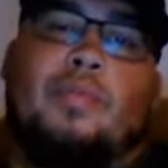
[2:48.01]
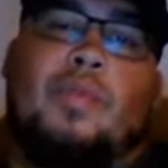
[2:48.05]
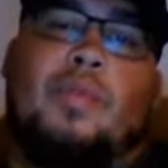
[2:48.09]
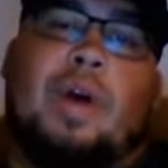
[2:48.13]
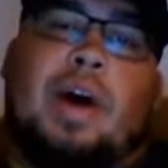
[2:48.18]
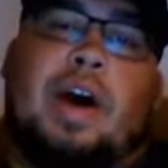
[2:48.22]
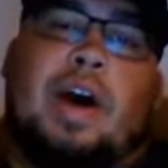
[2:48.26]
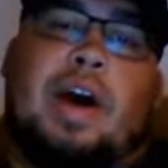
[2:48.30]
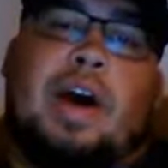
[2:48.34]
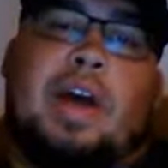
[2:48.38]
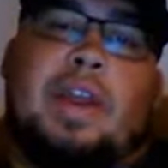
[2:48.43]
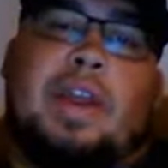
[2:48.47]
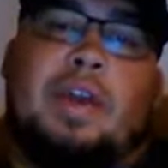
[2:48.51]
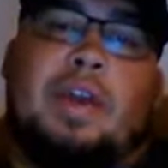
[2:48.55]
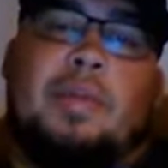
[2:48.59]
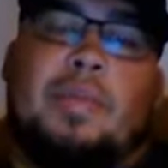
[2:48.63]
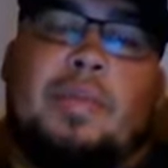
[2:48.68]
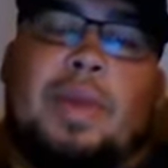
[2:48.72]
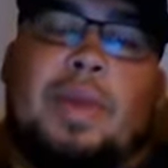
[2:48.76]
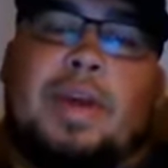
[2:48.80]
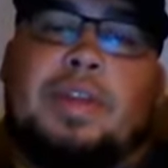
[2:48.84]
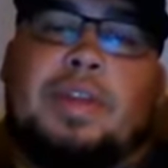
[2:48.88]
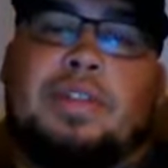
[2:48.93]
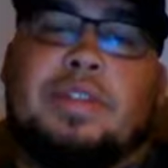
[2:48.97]
why
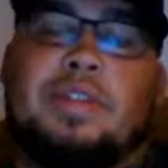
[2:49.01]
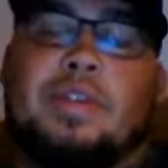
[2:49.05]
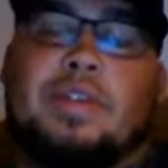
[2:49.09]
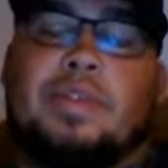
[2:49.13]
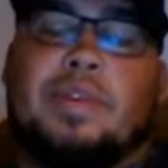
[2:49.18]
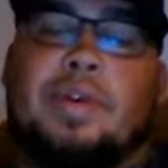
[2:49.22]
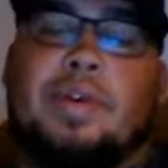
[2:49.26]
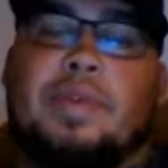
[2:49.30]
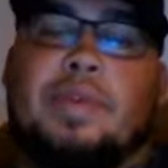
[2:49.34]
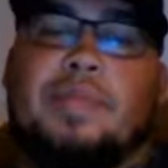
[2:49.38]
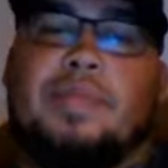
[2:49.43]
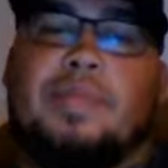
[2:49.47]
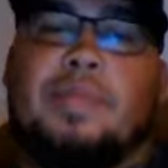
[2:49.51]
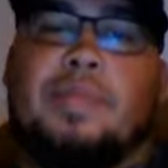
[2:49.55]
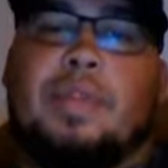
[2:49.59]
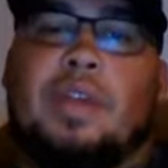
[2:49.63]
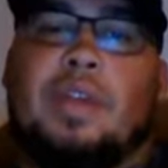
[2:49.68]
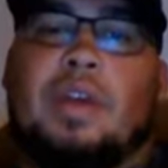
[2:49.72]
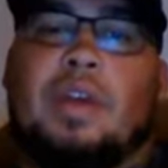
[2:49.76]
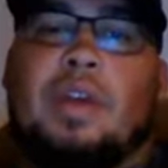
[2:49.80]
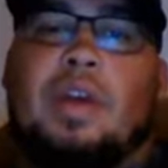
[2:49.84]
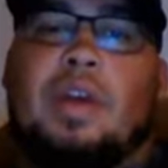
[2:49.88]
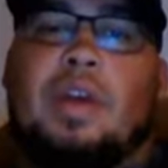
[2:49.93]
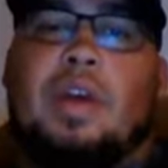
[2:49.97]
they're placed on them,